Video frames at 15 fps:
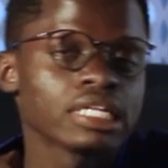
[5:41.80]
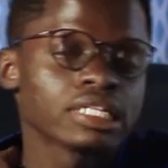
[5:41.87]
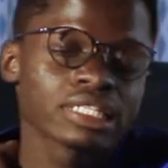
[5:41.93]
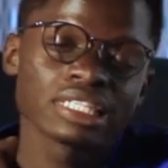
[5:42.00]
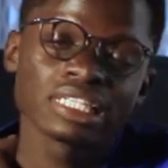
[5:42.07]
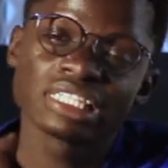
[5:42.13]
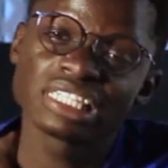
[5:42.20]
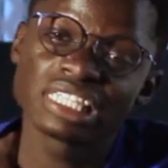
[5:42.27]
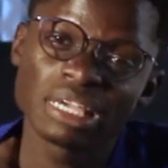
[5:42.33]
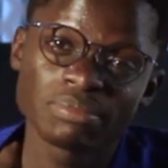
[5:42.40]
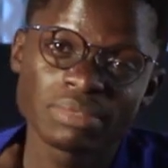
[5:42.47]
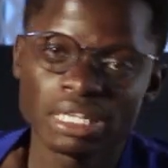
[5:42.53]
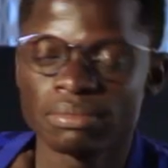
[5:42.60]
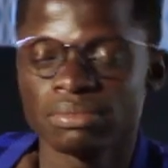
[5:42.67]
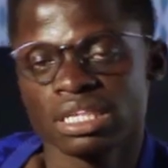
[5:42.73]
it's the same
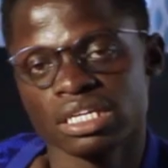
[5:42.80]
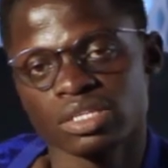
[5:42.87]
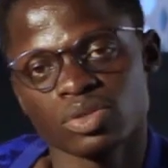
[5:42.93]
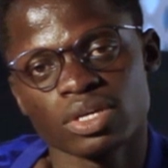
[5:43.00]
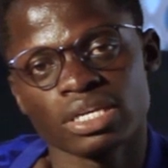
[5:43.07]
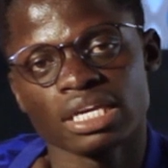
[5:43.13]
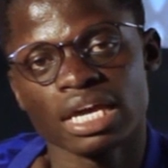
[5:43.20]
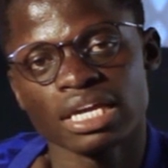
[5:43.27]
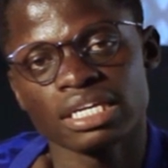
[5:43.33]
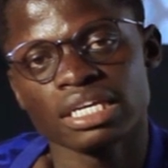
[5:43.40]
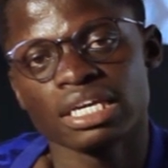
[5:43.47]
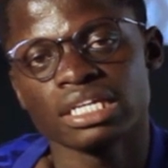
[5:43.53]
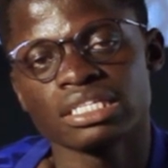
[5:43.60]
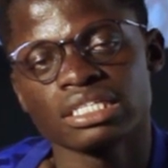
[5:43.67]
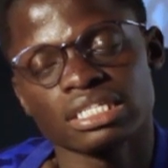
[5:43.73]
thing. So it kind of
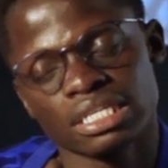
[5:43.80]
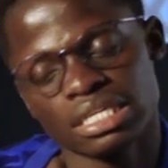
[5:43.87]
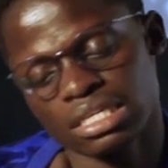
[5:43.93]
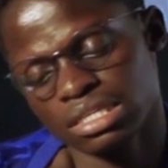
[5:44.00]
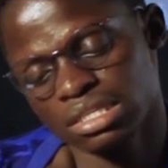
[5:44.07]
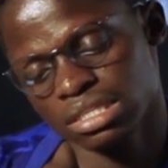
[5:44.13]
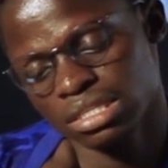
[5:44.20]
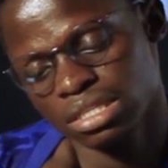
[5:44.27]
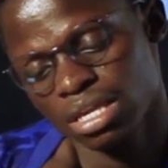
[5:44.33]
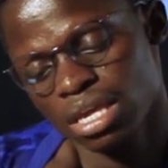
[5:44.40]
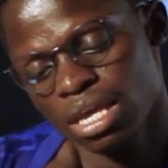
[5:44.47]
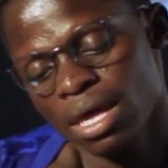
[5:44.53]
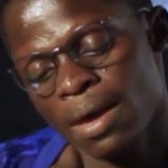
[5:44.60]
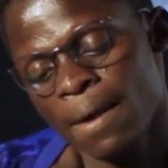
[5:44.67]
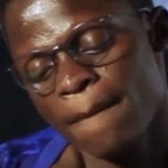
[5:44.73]
gets tedious.
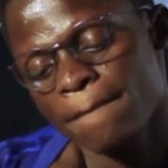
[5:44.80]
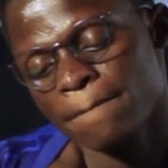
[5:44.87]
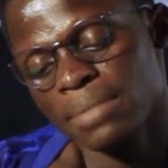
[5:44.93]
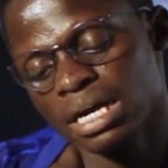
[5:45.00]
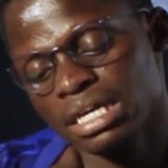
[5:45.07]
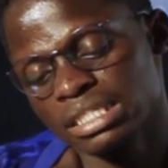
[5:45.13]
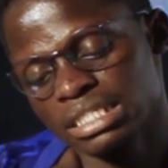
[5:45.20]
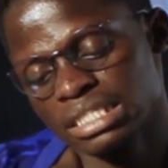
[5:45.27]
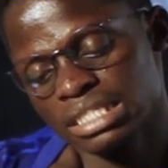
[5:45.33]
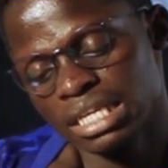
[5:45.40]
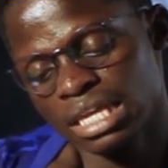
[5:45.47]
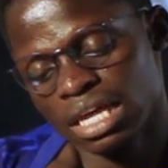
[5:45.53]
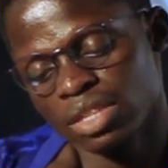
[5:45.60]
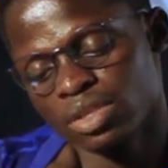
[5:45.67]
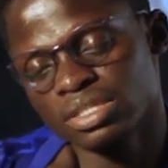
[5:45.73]
But
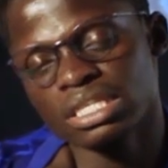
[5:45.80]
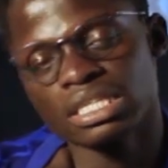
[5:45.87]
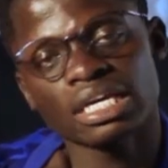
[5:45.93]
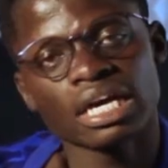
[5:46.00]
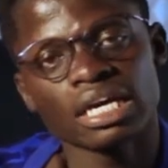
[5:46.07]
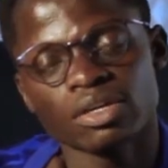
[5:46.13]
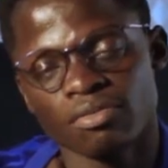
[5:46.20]
yeah, those are the kind